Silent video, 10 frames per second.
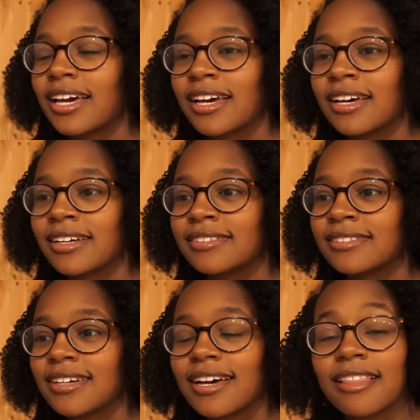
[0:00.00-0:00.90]

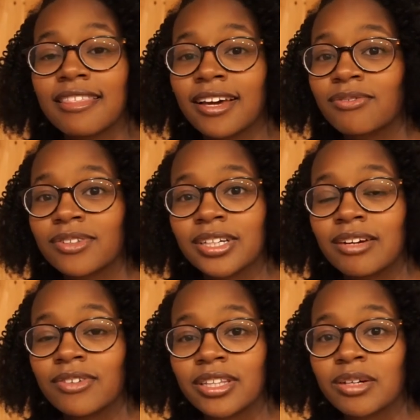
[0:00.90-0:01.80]
And thankfully
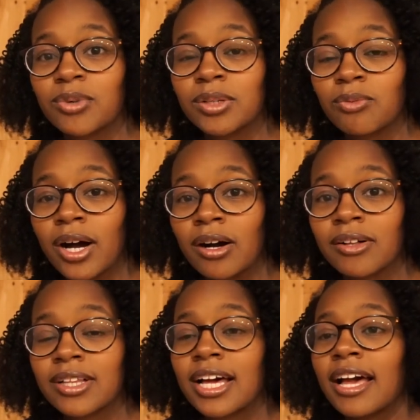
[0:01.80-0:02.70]
everything went
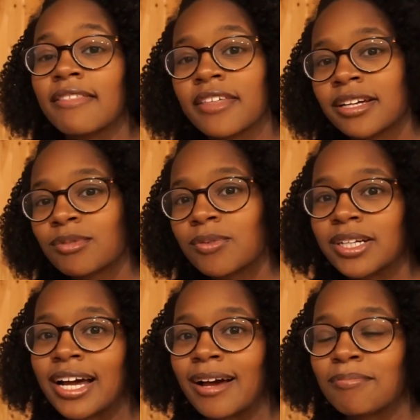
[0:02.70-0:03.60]
well. And then what
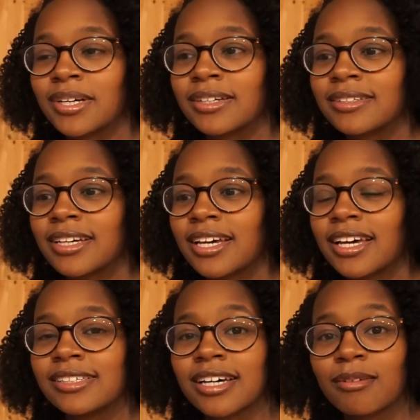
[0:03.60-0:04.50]
would happen
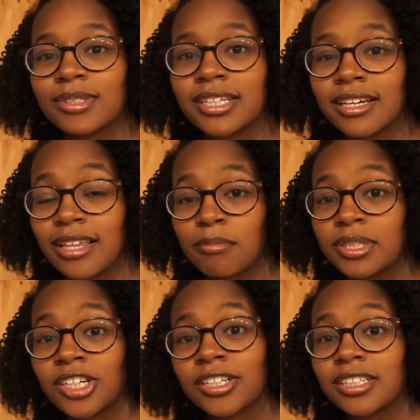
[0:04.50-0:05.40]
is I would take that
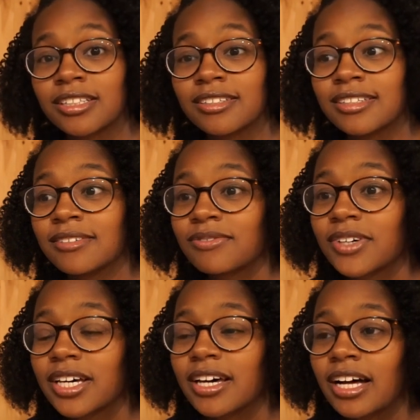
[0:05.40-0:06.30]
maternity leave.
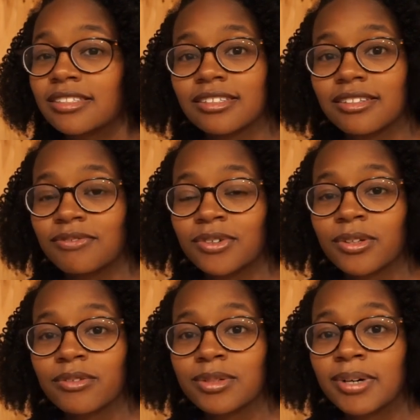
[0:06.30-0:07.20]
I took the
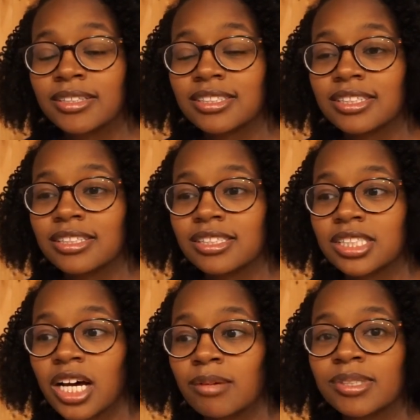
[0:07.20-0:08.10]
full 3 months each
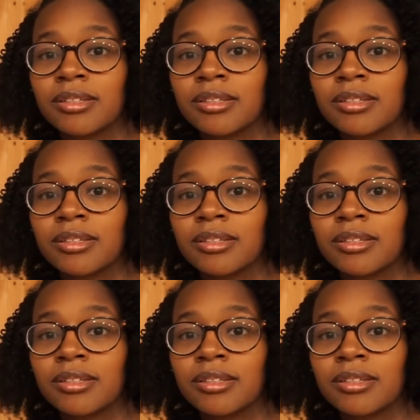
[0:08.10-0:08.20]
time.